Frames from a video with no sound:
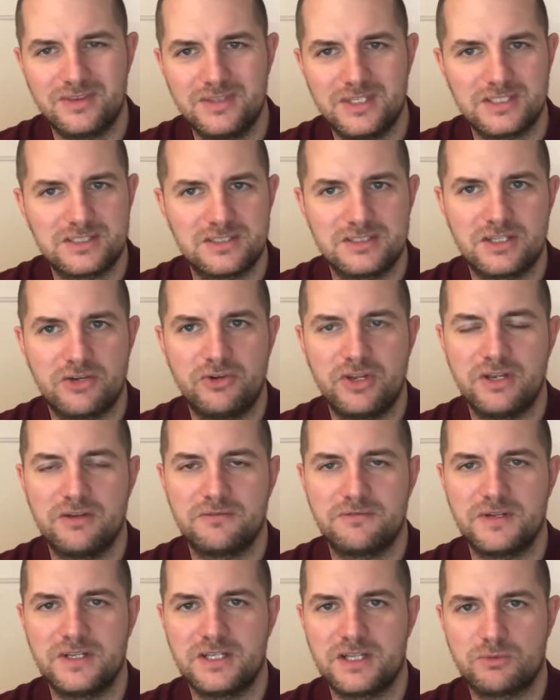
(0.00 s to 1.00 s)
necessarily
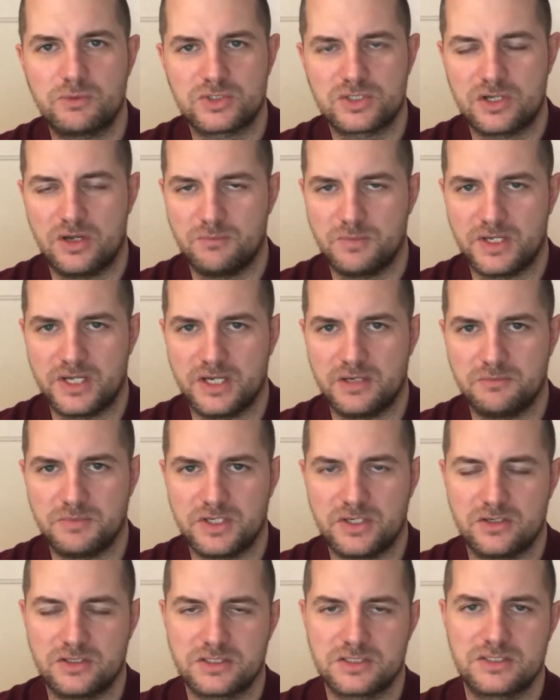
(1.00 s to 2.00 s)
anything that was complicated,
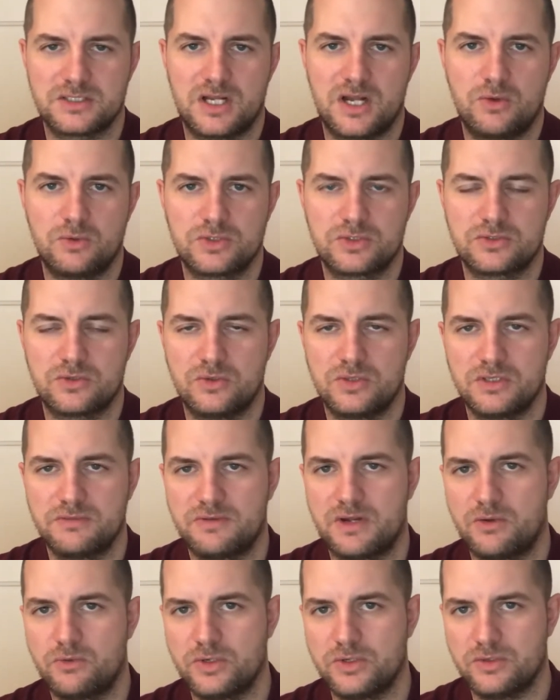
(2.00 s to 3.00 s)
because I was told
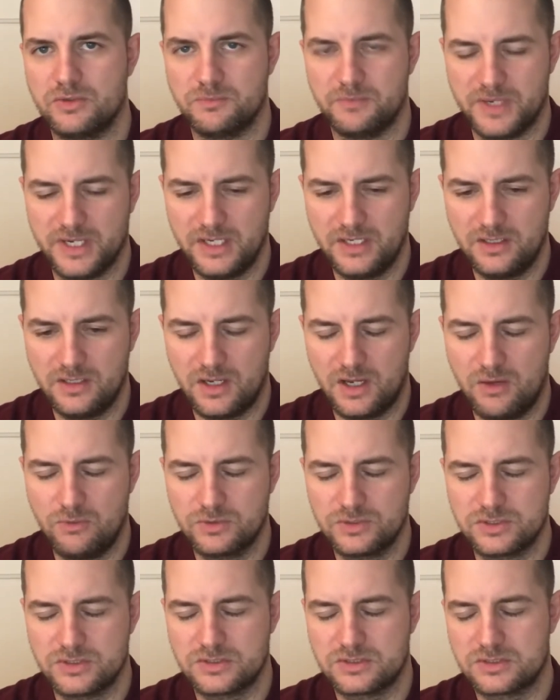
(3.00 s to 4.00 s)
if I were in pain, I
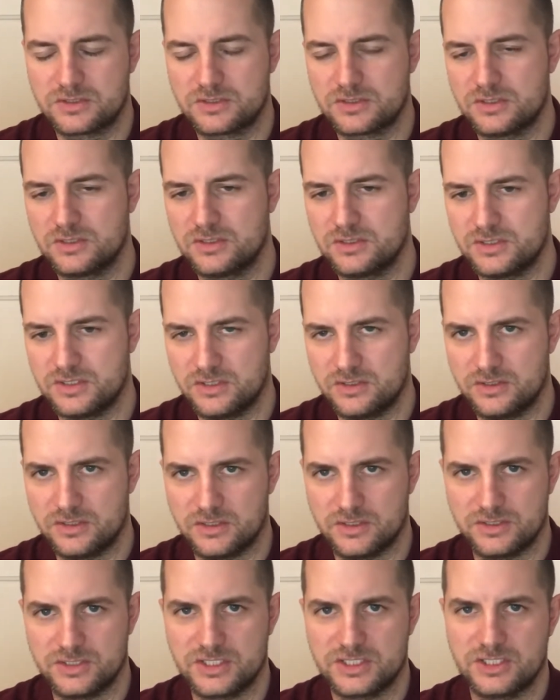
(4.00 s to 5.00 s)
would just tell
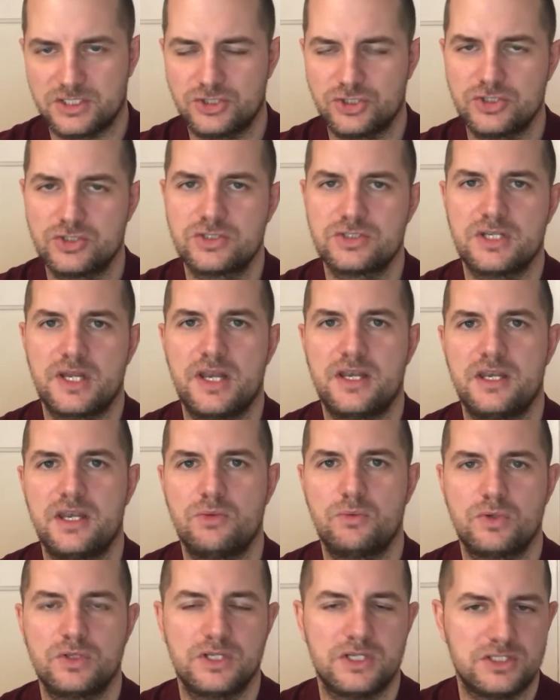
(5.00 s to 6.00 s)
the technicians and
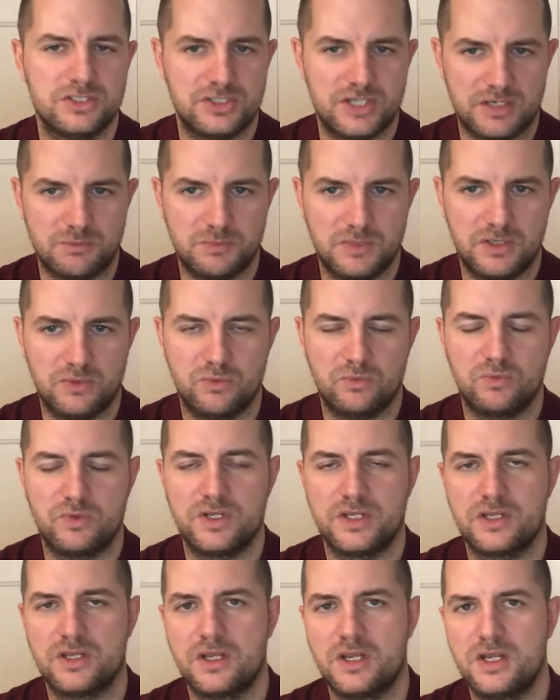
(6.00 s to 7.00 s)
they will inject me
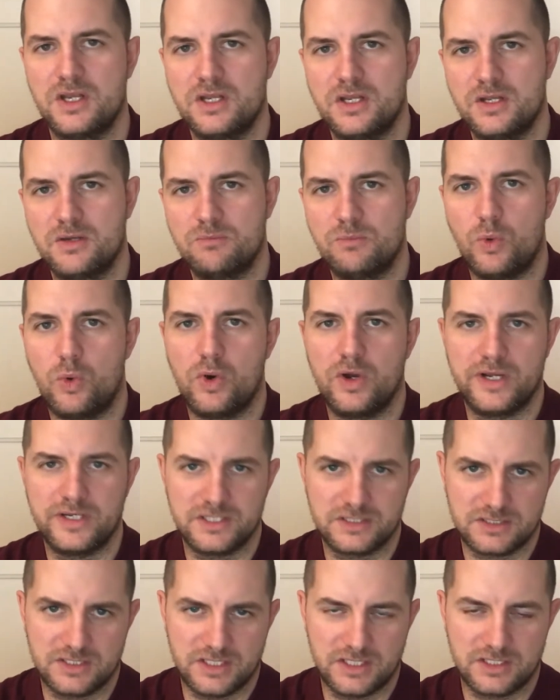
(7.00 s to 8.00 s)
with more
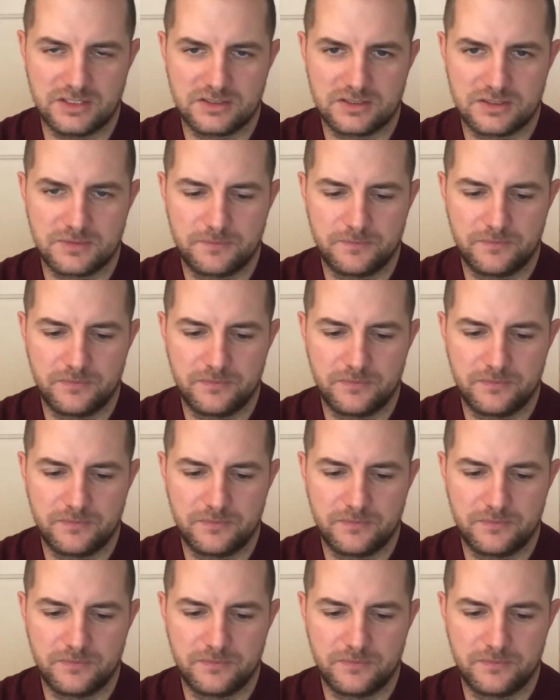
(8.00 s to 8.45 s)
anesthetics.